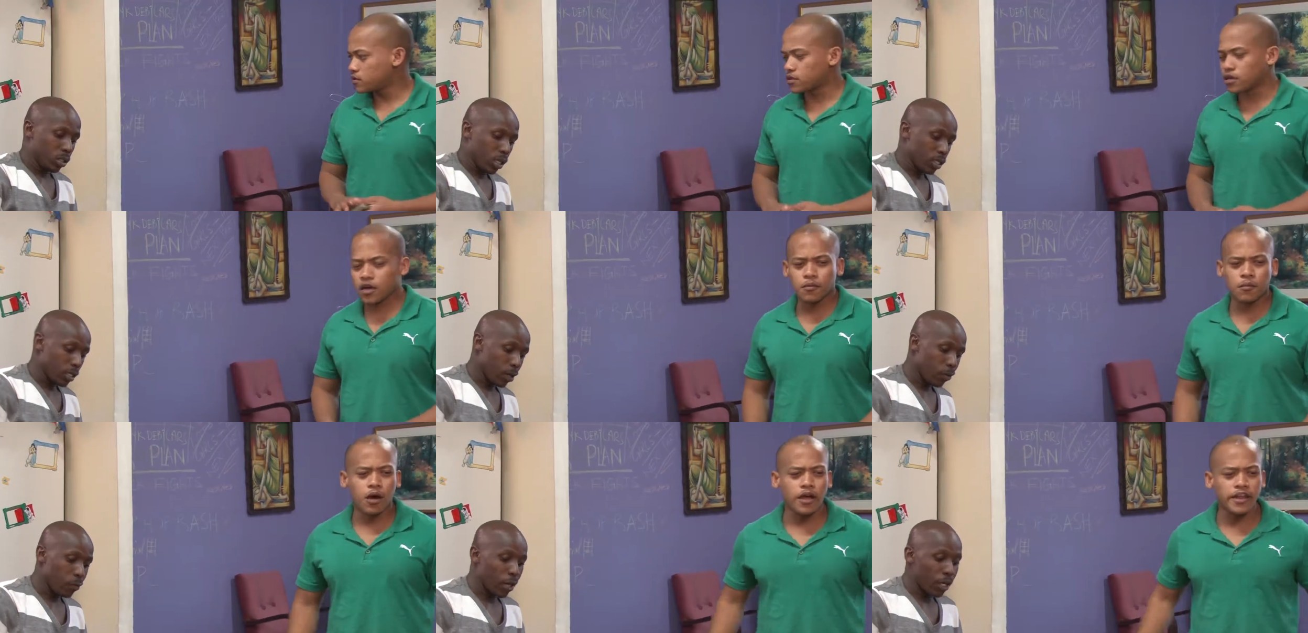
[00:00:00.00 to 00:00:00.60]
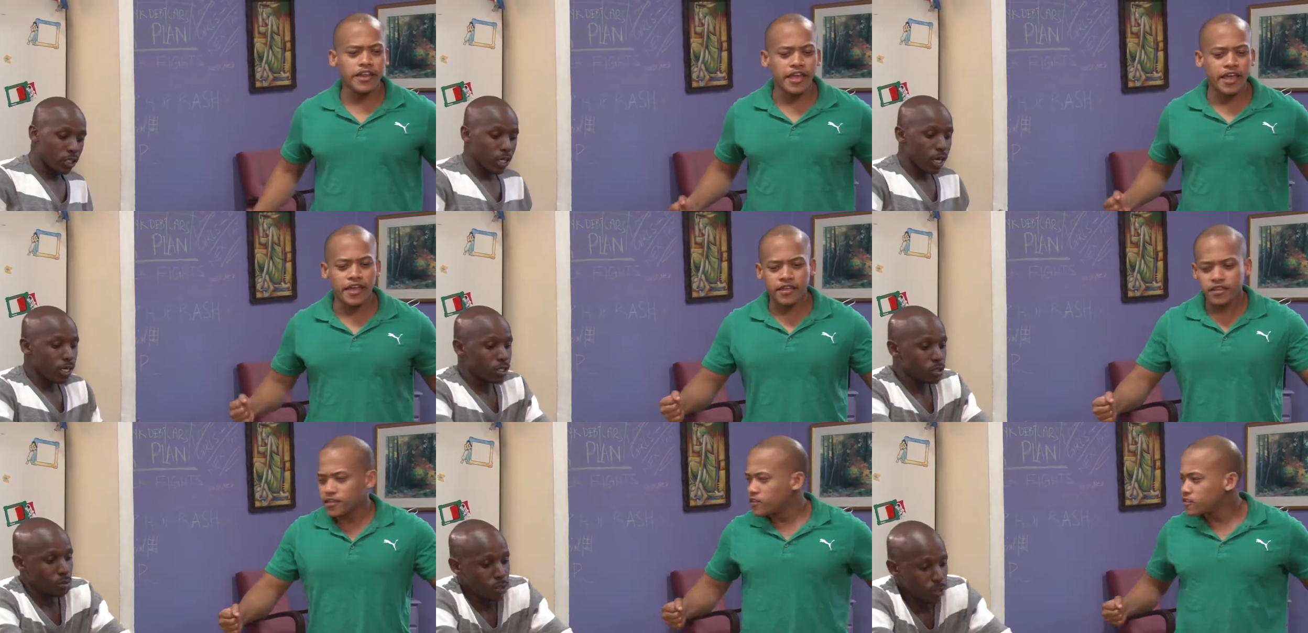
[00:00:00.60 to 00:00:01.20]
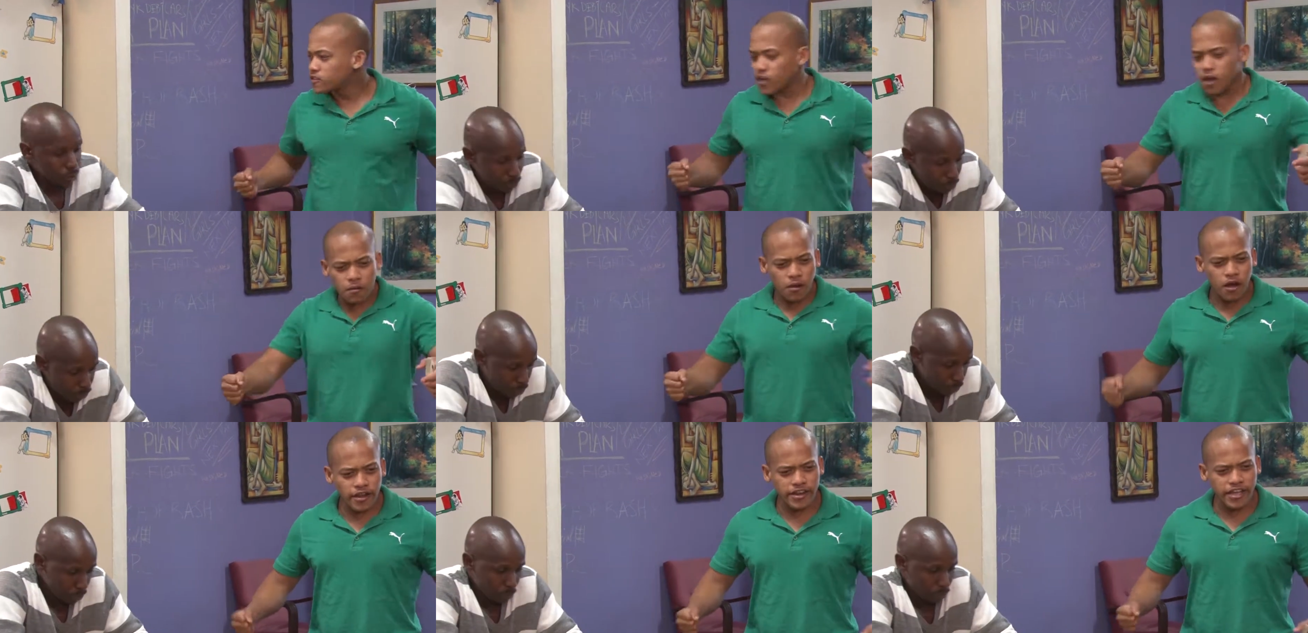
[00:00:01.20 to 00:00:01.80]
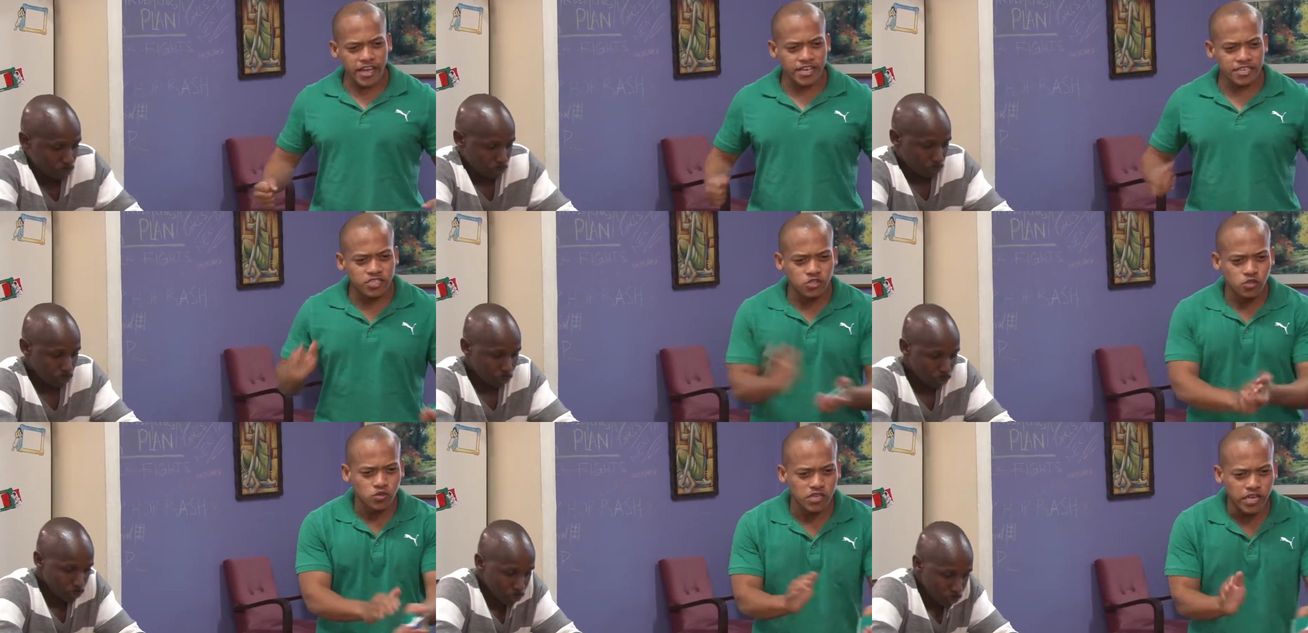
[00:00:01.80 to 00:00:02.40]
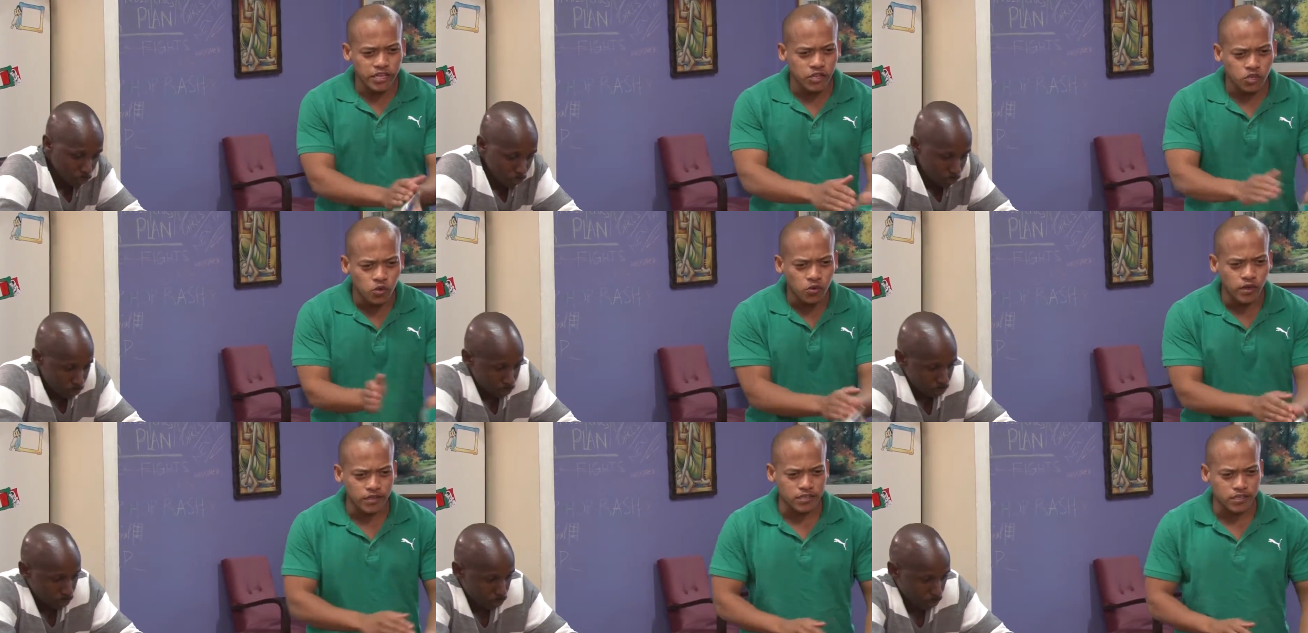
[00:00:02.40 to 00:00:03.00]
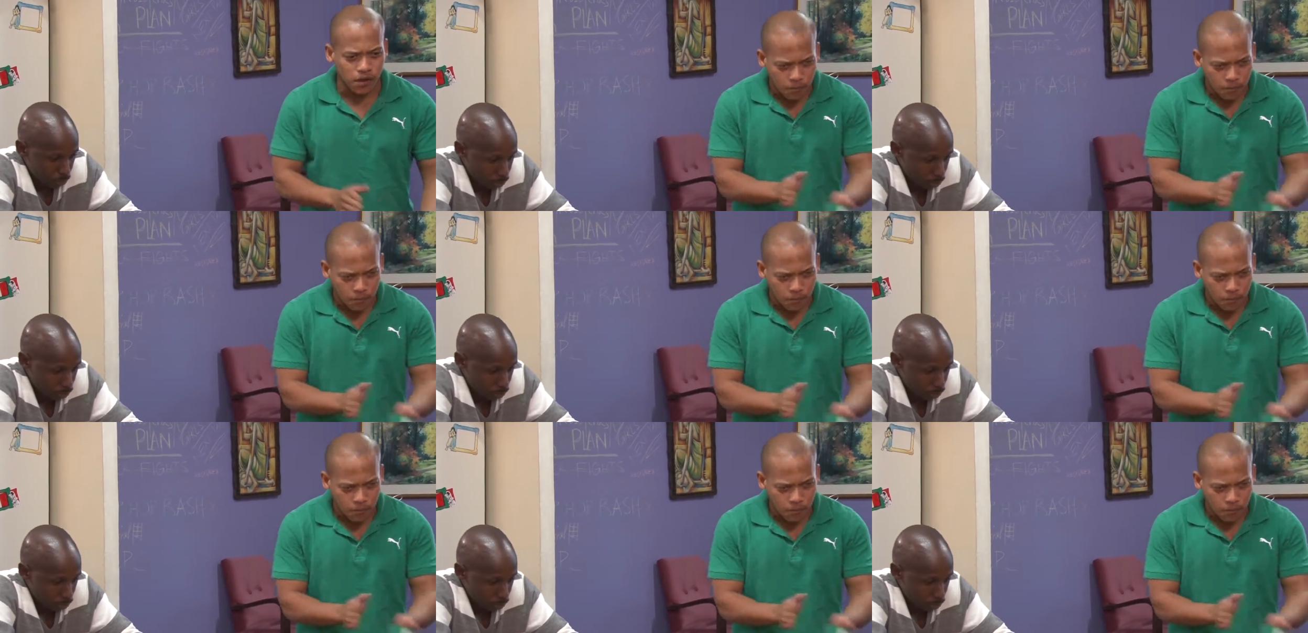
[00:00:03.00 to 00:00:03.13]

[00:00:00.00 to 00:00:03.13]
Speaker 1: Just Come give on. it a chance. Come on, Ash, you can do it.